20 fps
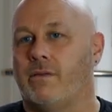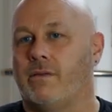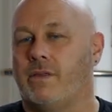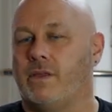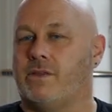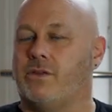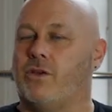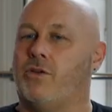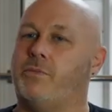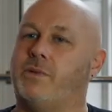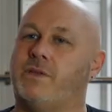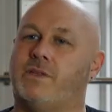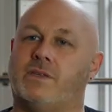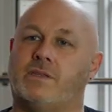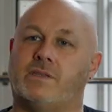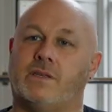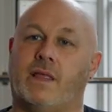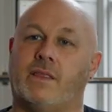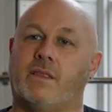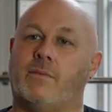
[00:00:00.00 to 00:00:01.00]
They told me to
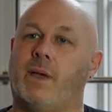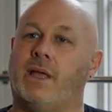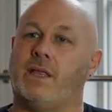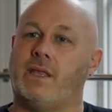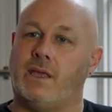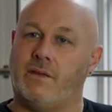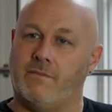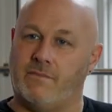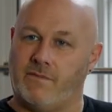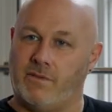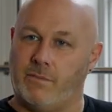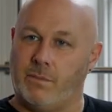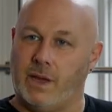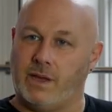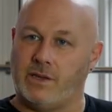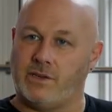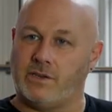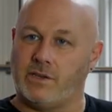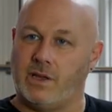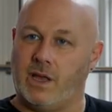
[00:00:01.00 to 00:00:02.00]
send them any
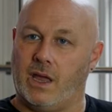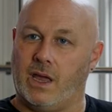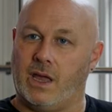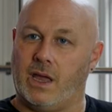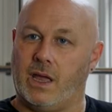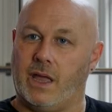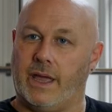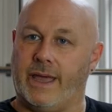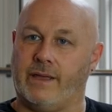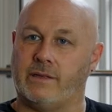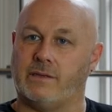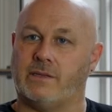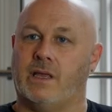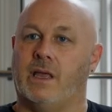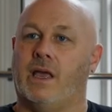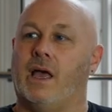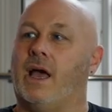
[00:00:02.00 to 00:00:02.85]
information I had.